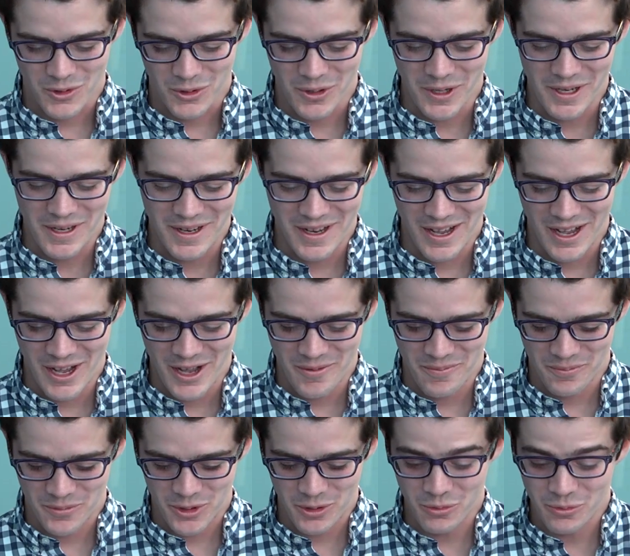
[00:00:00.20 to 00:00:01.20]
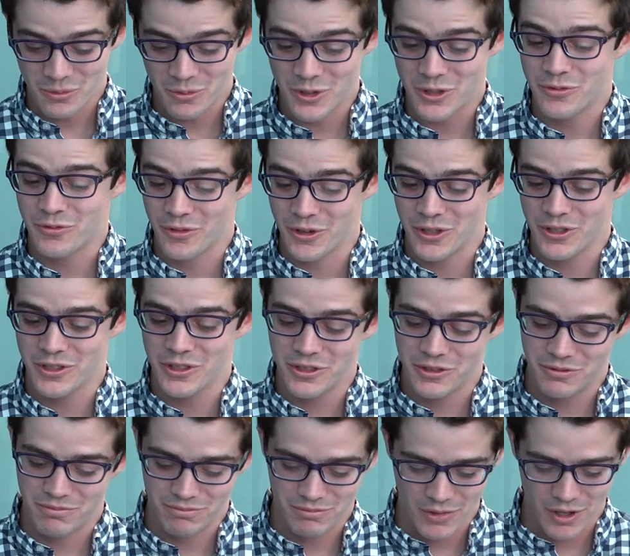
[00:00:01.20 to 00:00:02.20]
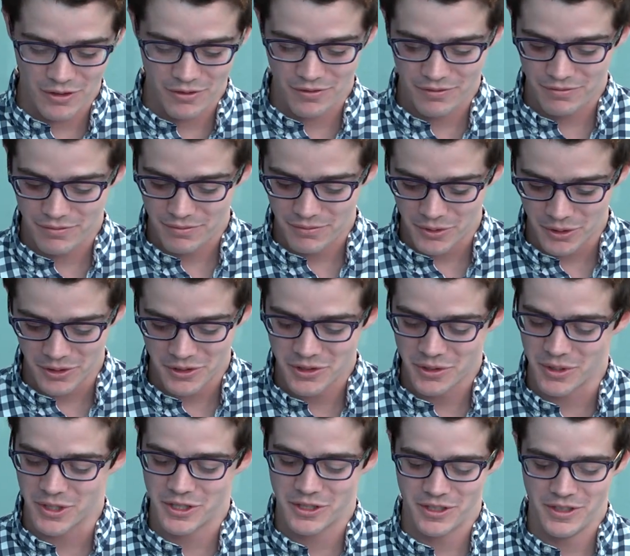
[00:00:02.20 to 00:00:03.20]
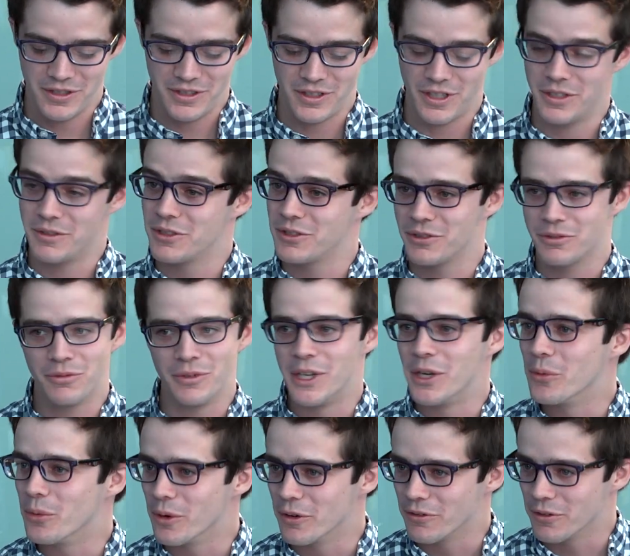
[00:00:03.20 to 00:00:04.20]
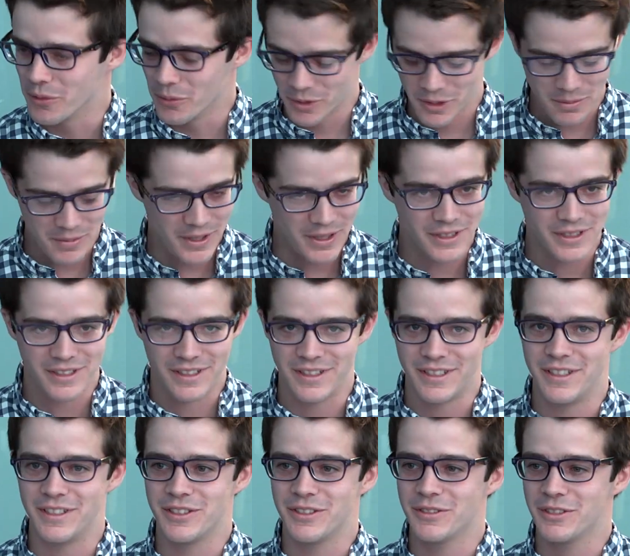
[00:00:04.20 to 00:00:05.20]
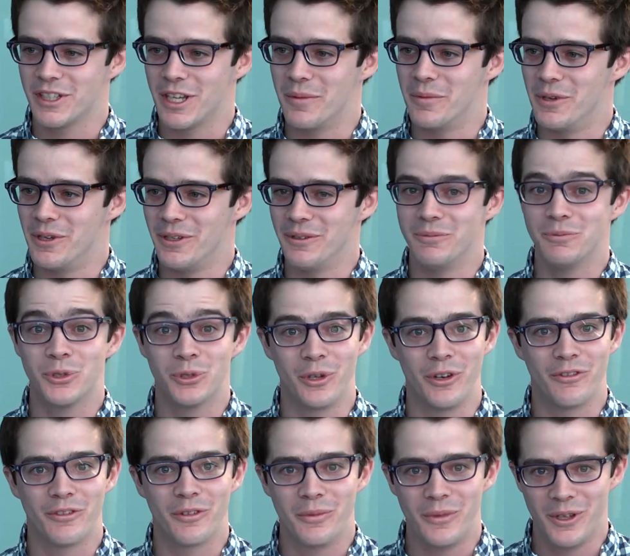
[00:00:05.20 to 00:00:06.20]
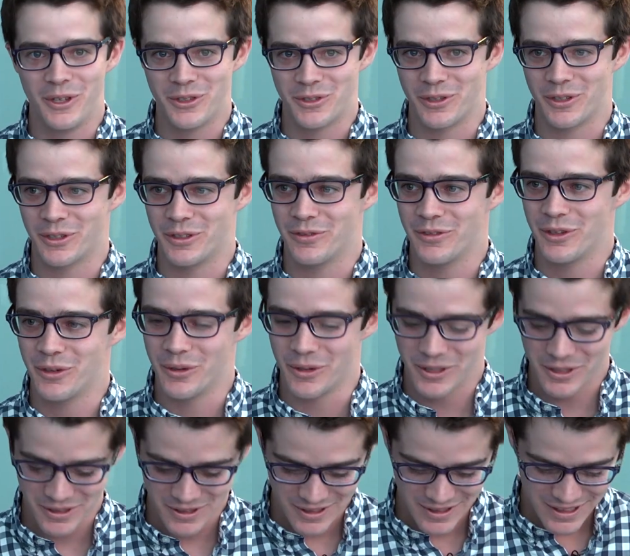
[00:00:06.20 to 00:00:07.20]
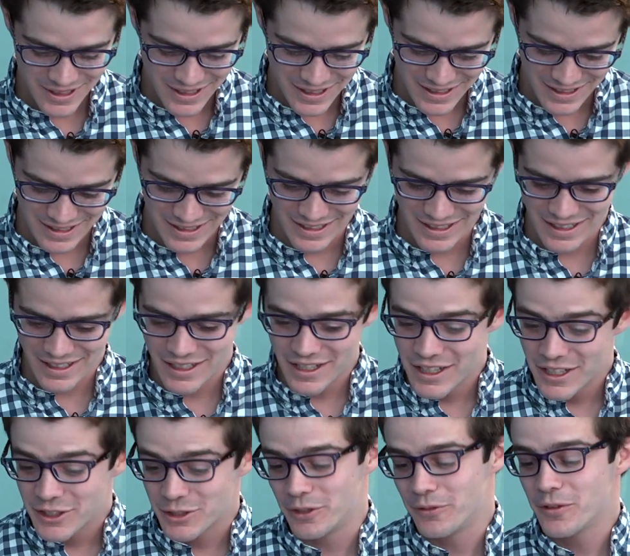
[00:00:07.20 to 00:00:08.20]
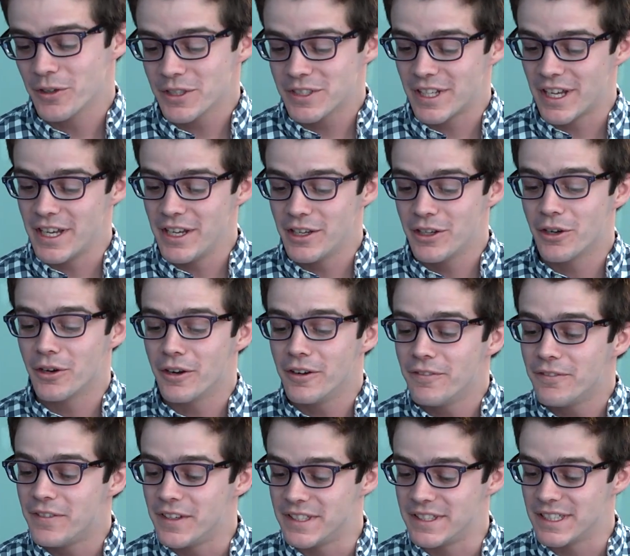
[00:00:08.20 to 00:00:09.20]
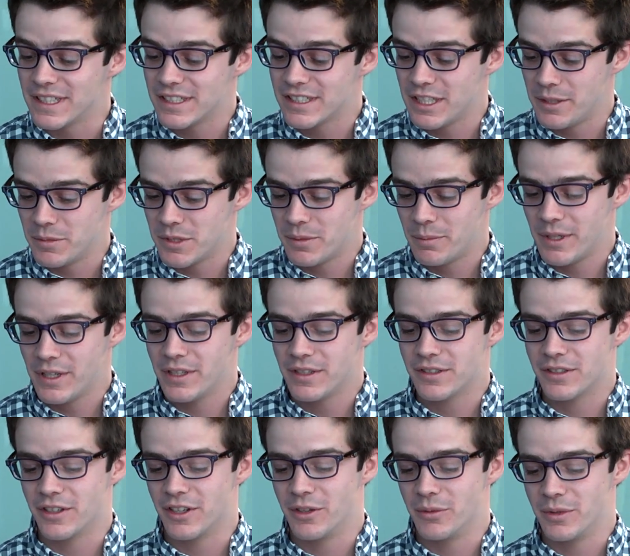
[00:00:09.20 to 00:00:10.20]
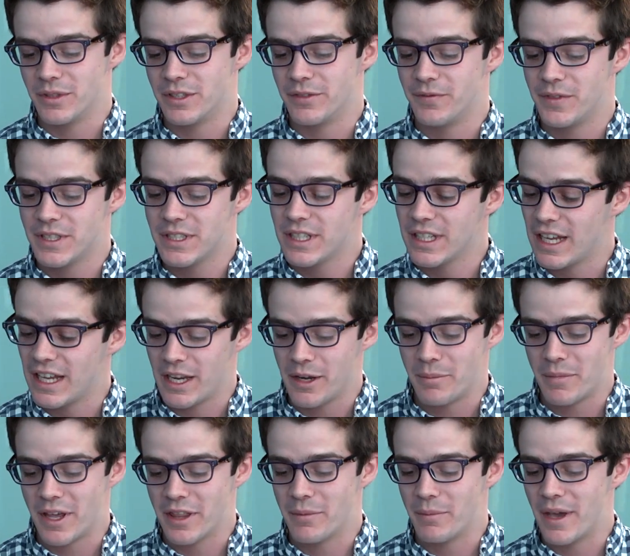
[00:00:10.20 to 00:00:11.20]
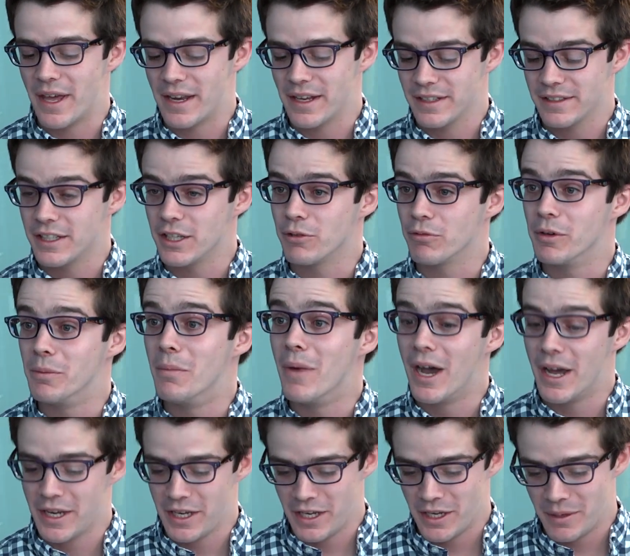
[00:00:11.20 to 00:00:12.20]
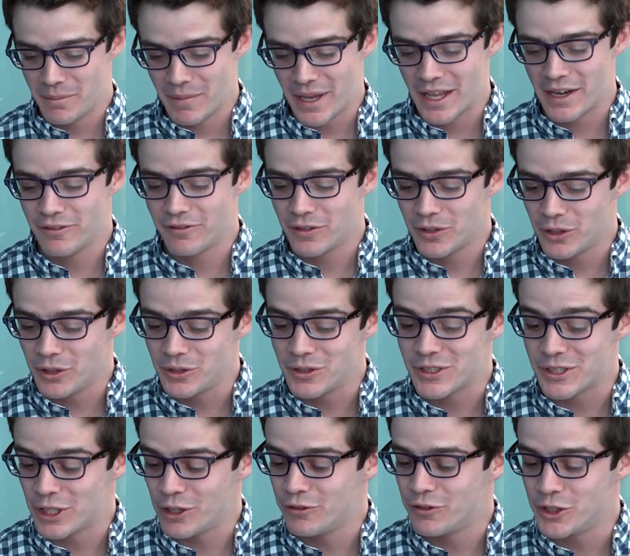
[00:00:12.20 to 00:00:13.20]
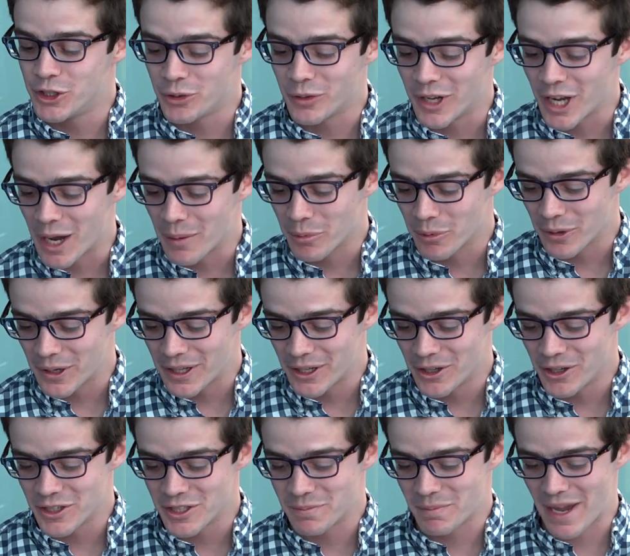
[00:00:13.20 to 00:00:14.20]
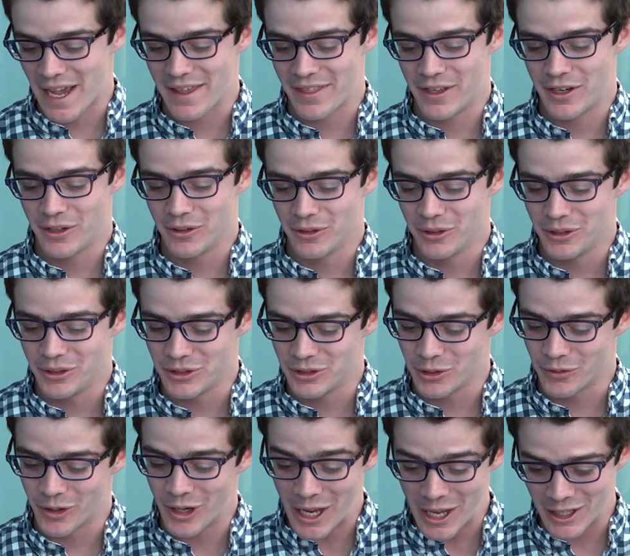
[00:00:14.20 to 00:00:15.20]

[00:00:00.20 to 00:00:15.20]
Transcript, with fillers: Great. Um, so this first of Jorn's questions, I'll just read it word for word because this is coming straight from the instructor of the course. Uh, so at first sight, current physics seems to be concerned with sophisticated mathematics like Riemannian manifolds, self-adjoint operators, path integrals over